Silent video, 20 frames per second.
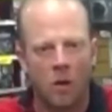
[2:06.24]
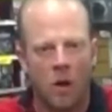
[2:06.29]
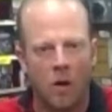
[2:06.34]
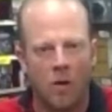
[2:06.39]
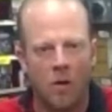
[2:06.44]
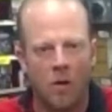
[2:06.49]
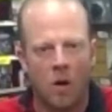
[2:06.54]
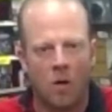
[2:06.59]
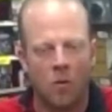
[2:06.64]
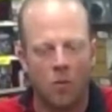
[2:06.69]

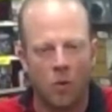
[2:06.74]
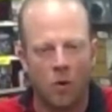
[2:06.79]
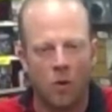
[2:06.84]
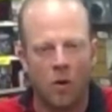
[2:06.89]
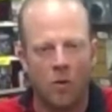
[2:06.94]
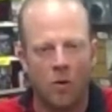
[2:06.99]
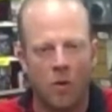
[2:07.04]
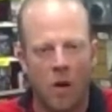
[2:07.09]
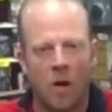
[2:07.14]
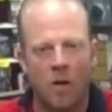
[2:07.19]
And
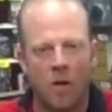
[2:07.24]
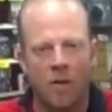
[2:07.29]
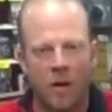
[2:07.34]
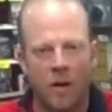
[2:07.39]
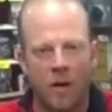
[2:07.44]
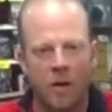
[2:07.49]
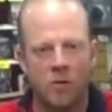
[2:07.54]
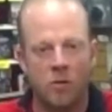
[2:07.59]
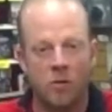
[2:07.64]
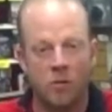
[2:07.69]
really rattled the
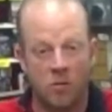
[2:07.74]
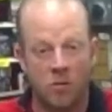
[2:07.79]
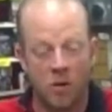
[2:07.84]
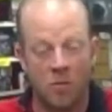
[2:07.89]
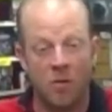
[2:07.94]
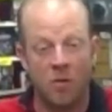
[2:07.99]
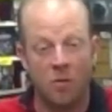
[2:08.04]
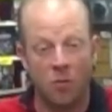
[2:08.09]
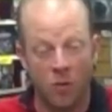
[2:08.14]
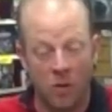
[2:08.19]
cages of some
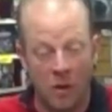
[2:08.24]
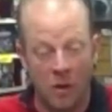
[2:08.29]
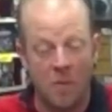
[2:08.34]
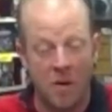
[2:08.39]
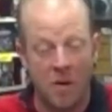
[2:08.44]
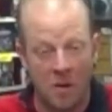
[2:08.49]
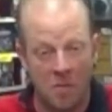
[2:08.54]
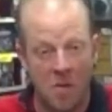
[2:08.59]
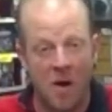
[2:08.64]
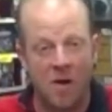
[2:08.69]
of the really
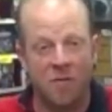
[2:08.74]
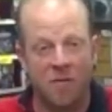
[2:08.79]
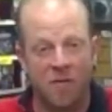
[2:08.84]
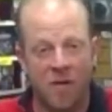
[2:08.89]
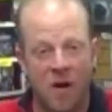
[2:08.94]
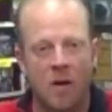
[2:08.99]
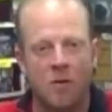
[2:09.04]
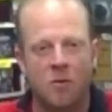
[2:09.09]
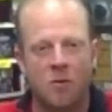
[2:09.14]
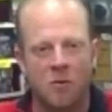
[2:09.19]
big
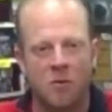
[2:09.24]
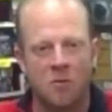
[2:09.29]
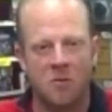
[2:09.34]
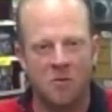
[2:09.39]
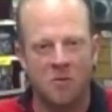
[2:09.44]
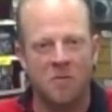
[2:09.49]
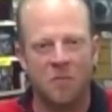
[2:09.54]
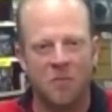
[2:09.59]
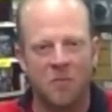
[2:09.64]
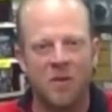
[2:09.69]
manufacturers
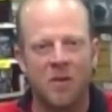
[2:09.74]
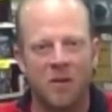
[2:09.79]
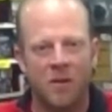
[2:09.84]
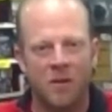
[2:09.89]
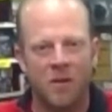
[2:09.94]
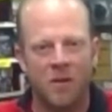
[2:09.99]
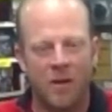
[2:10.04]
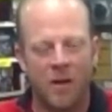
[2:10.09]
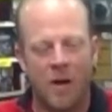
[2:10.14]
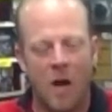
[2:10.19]
and
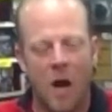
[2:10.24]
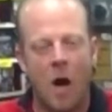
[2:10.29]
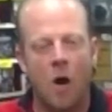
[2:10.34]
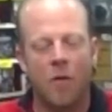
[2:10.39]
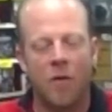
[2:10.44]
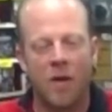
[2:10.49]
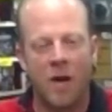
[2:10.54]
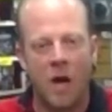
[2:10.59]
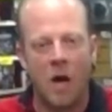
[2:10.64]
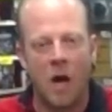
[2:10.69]
how
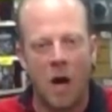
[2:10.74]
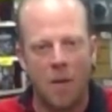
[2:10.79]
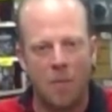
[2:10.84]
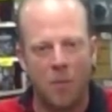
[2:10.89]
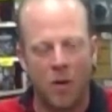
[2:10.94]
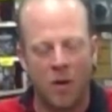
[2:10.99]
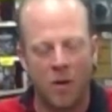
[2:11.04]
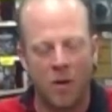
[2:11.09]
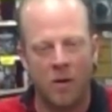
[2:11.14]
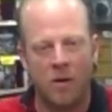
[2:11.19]
they
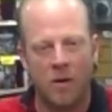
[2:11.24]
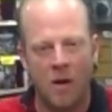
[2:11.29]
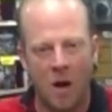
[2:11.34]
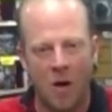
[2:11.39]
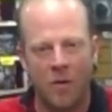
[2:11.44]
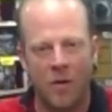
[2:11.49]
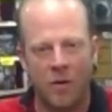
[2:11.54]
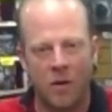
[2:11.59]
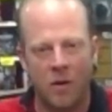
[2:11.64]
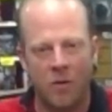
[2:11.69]
operated and
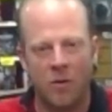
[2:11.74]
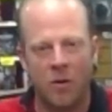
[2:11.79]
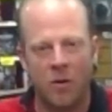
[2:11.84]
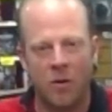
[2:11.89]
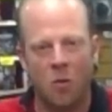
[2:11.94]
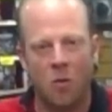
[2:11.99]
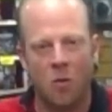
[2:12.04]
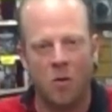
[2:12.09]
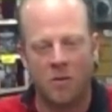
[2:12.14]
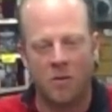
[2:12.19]
how they did their
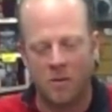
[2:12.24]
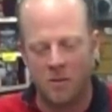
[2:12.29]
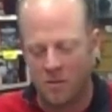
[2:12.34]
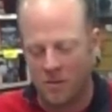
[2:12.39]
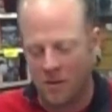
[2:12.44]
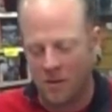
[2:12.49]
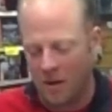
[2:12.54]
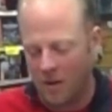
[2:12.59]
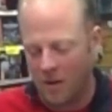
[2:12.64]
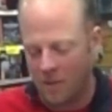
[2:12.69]

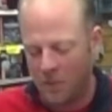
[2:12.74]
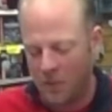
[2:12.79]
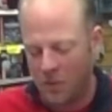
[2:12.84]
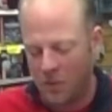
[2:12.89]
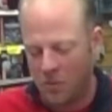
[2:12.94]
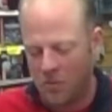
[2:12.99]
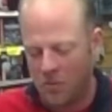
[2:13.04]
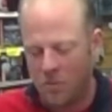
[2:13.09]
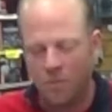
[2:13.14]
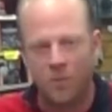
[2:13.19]
warranties. It
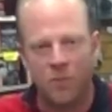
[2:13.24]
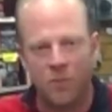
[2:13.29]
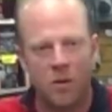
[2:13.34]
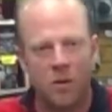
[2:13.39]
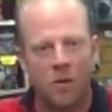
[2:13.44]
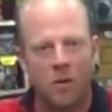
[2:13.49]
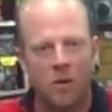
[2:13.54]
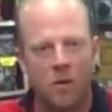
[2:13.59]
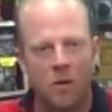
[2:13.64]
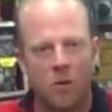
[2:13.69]
was
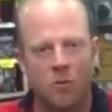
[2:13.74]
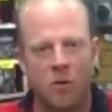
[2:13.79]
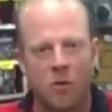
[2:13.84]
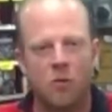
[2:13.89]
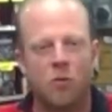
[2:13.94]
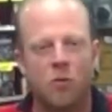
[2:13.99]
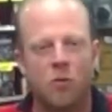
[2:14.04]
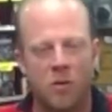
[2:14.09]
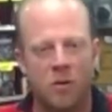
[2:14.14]
interesting.